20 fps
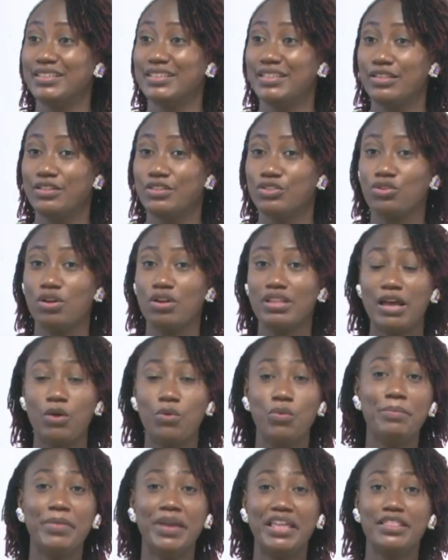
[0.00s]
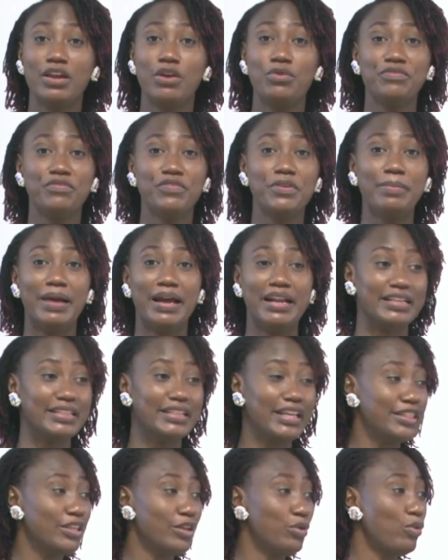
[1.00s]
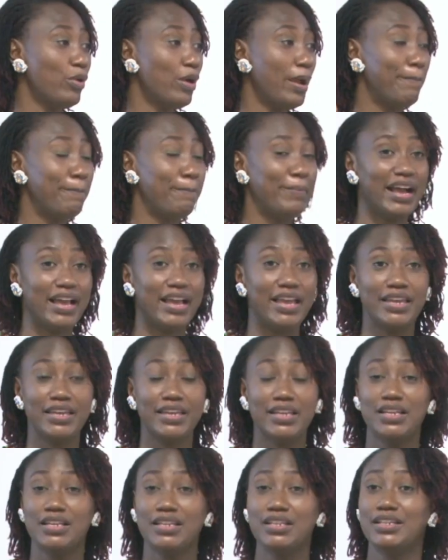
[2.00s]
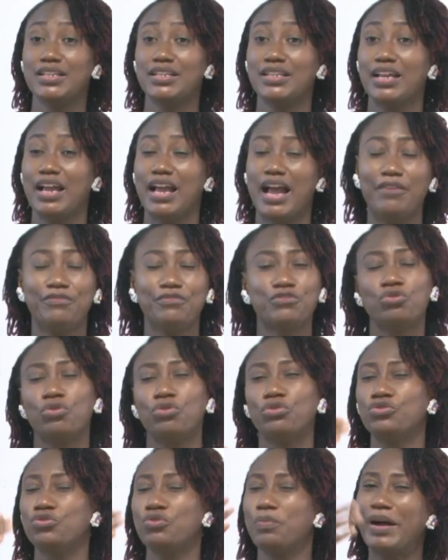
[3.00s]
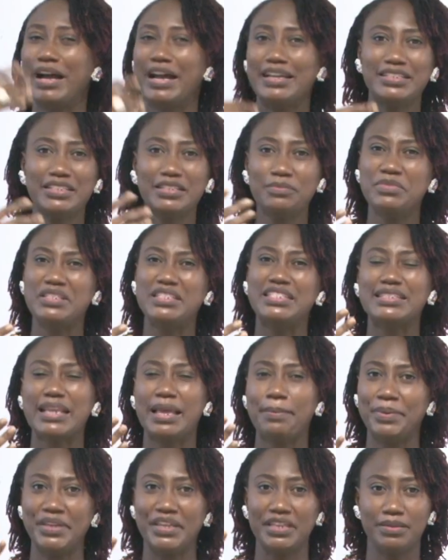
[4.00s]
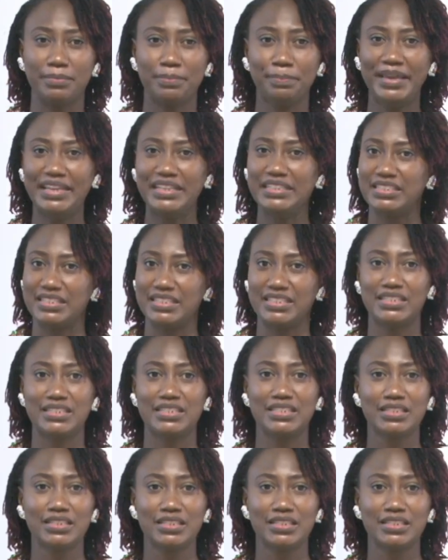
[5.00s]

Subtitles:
So the women, they will be married, then they will go and buy, I've told you, pardon me, sebe, penis.